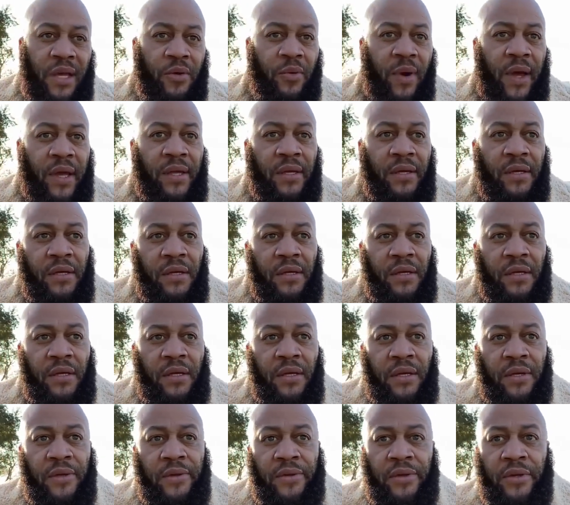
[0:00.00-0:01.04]
way,
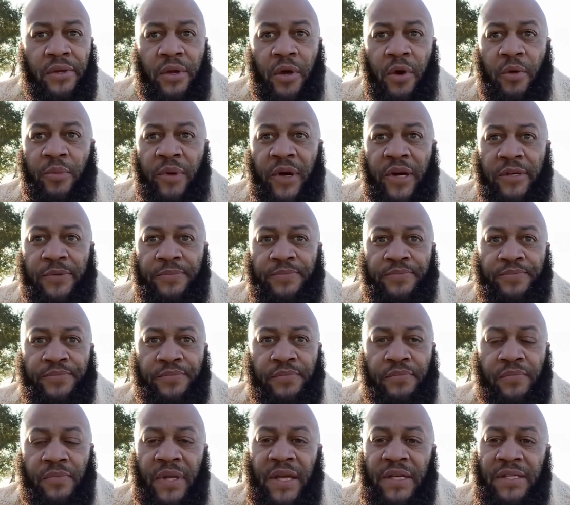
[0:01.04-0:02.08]
but
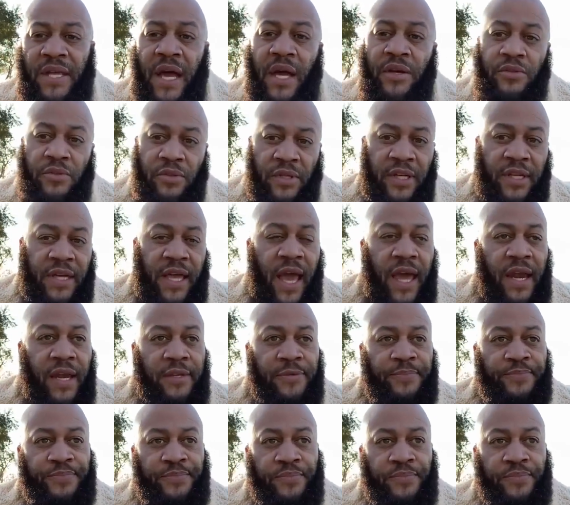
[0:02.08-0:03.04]
it's how you look at it.